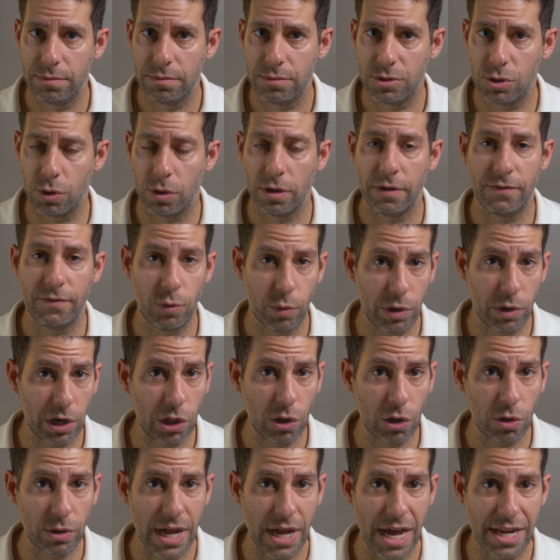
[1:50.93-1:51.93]
So if you want to
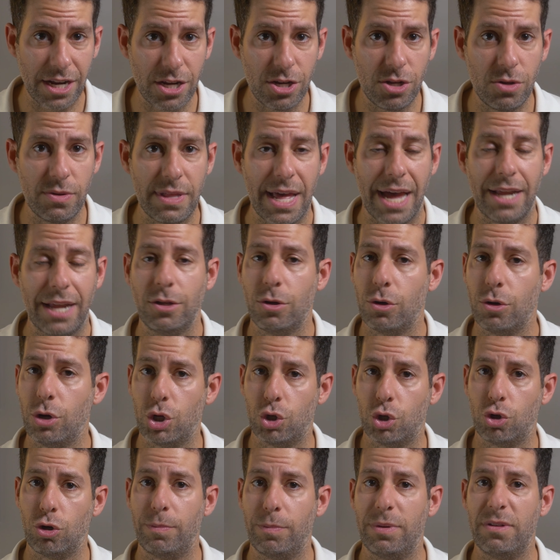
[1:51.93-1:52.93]
learn how to do that, go to
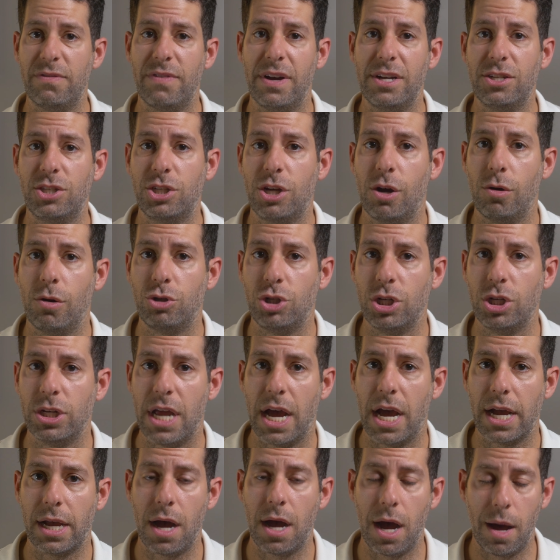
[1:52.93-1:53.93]

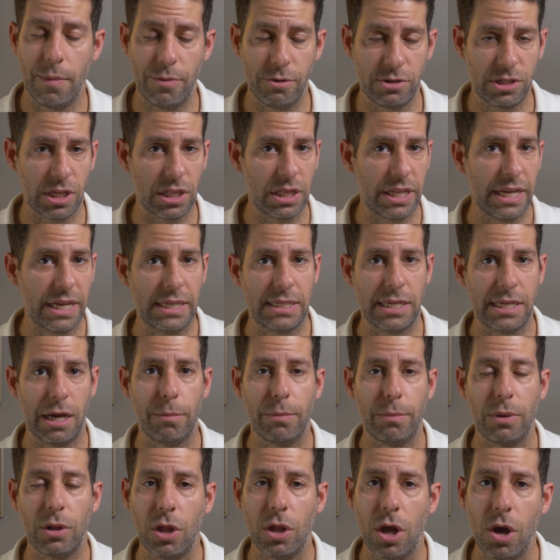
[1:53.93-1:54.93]
TrippAdviceCoaching.com. There's a link
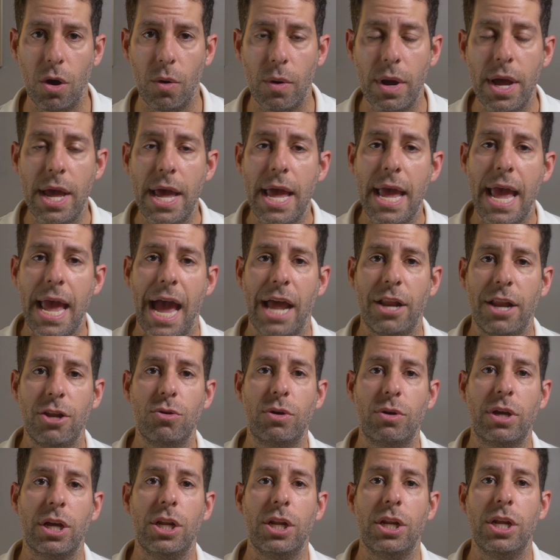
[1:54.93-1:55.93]
down below and you
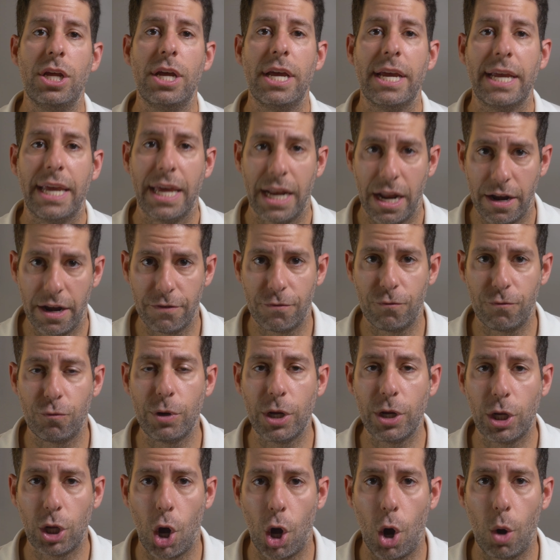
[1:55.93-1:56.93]
can get on a
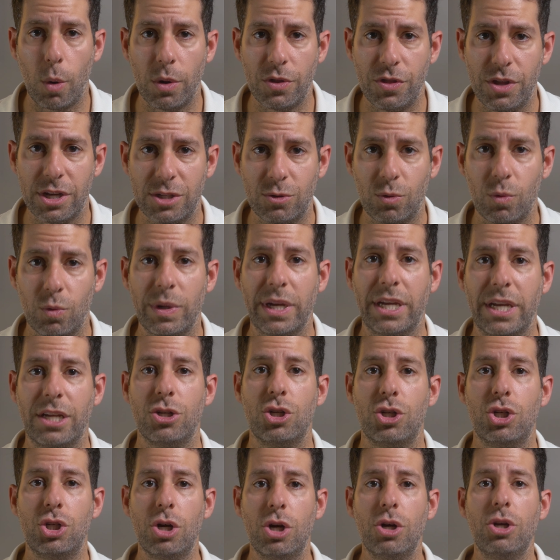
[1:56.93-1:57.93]
free call with us where we can
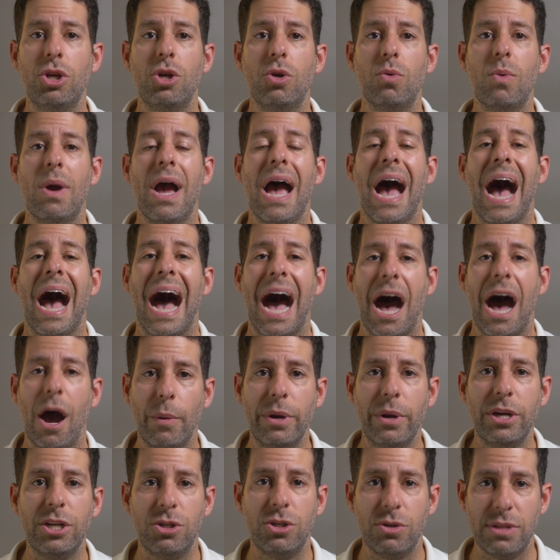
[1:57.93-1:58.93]
show you how
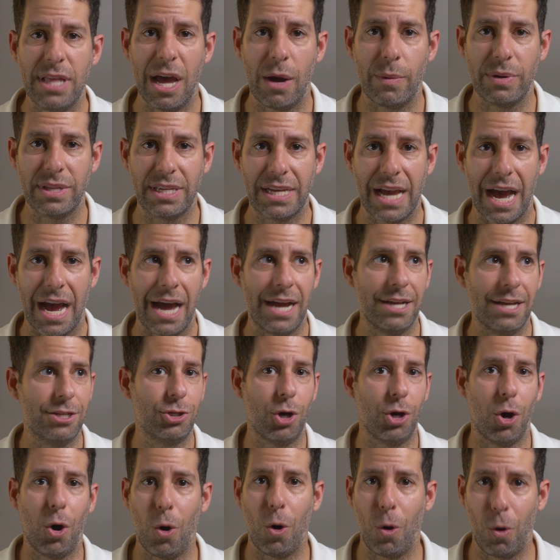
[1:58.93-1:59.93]
we do that with guys
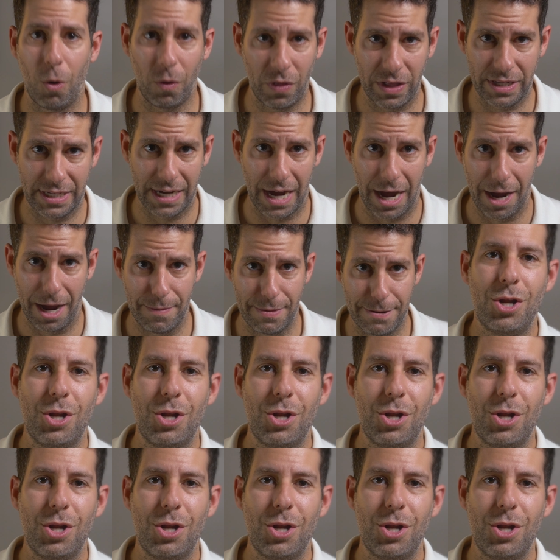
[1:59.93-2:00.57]
all the time.